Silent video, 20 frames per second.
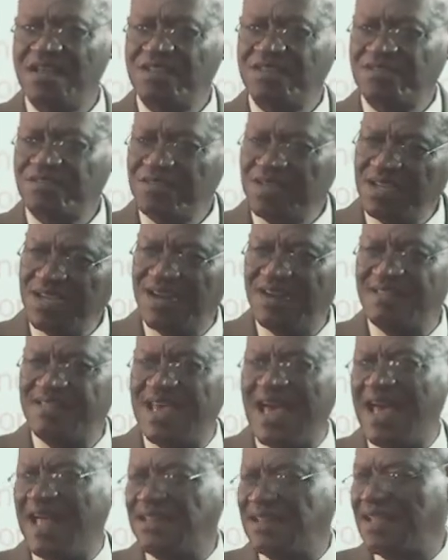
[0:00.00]
To hear
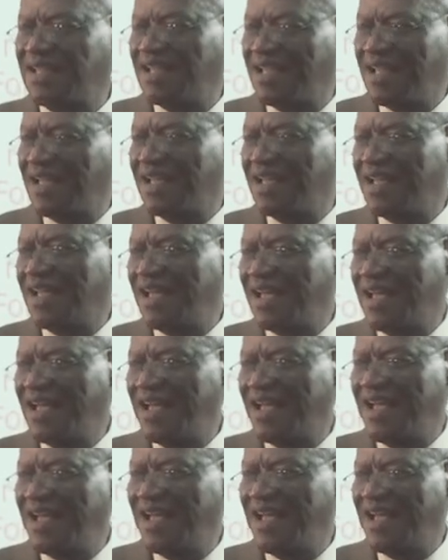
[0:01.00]
that,
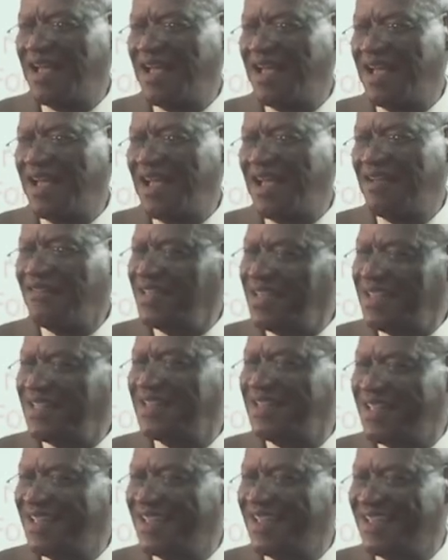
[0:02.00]
I
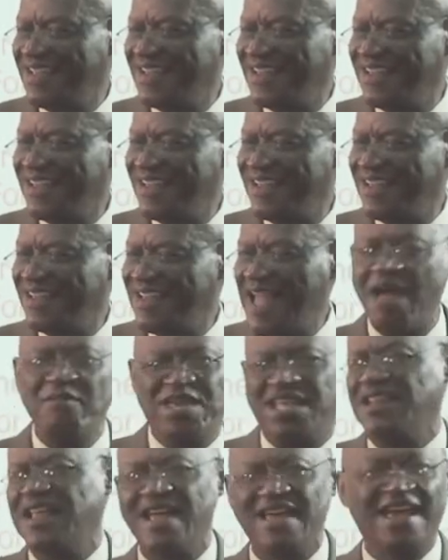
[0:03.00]
mean, I
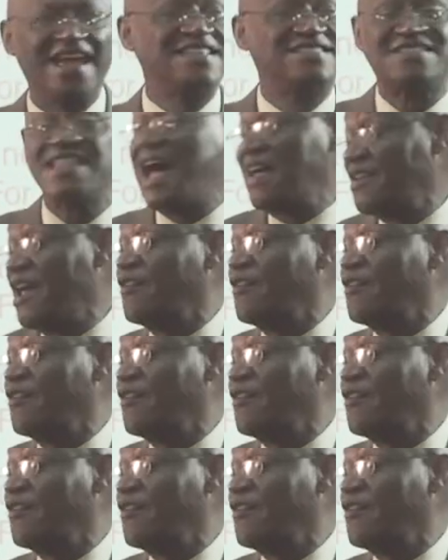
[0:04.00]
mean, it's not